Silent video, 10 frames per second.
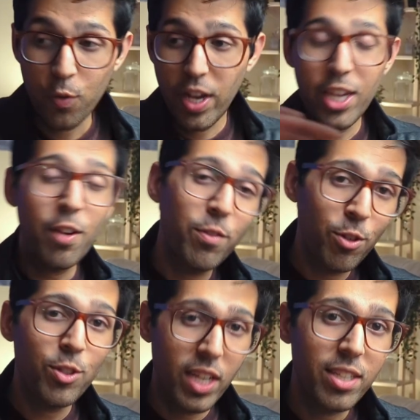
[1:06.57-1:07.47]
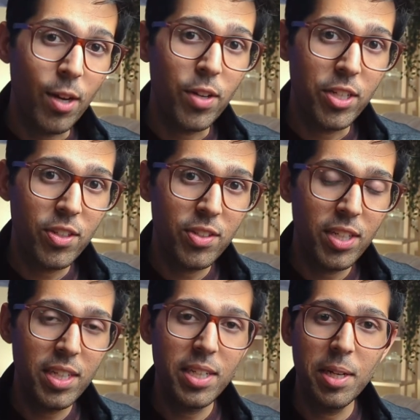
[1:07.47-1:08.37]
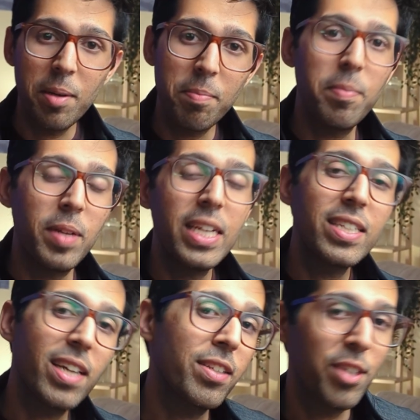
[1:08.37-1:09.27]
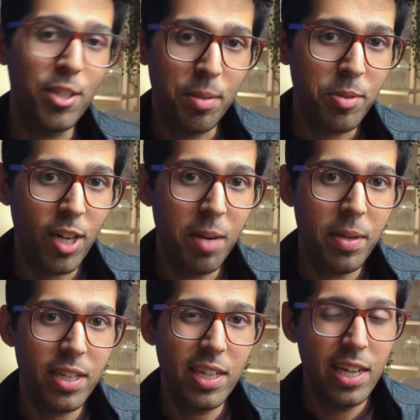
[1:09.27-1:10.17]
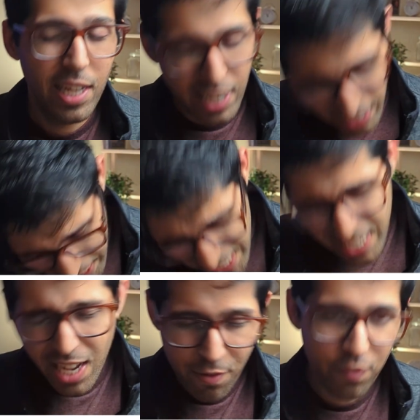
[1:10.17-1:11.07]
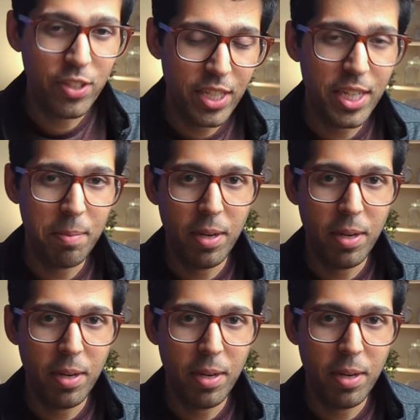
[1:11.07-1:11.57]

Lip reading: if any of those things sound interesting, please consider subscribing. Enough of the cheeky